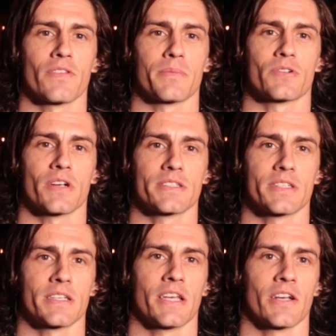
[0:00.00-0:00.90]
flip tricks
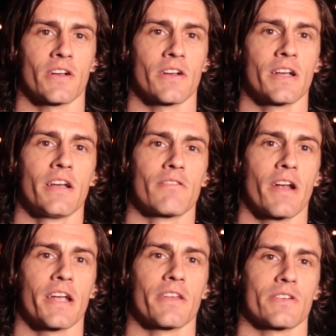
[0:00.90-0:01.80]
in here,
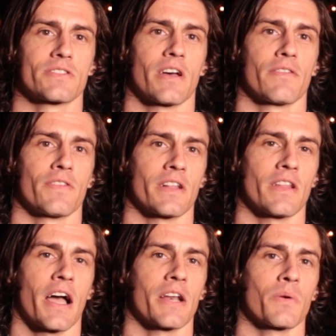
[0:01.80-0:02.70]
regular stuff in a
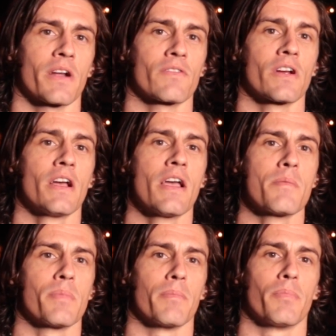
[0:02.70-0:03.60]
line or whatever.
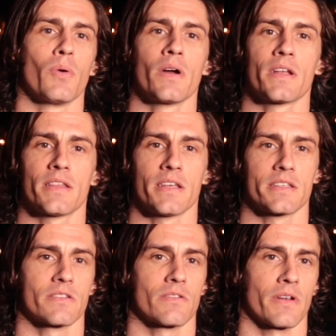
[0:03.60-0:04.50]
But boy, did
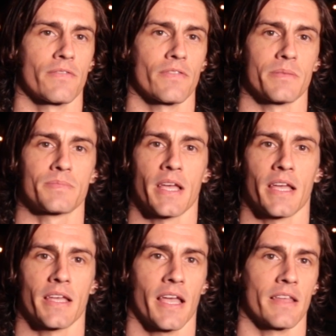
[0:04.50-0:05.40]
this 3 flip
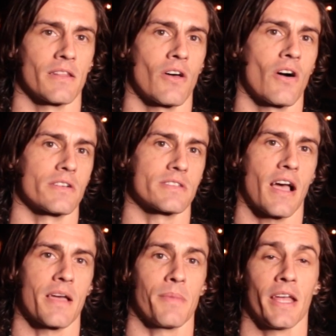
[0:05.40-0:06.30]
take a long
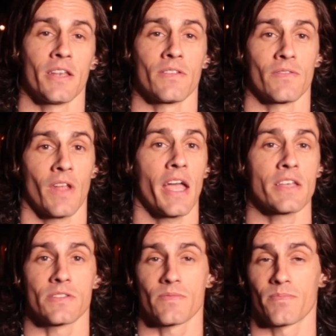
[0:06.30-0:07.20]
time. And
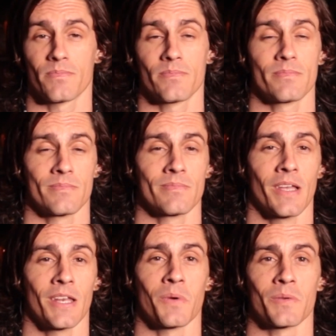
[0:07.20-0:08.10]
as
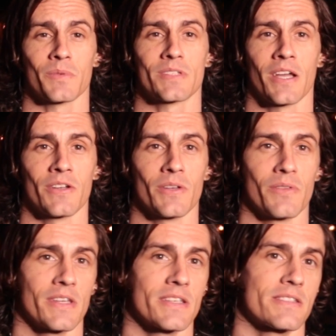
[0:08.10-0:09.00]
anyone will tell
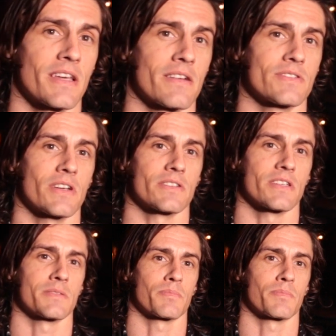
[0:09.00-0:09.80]
you, this set of stairs has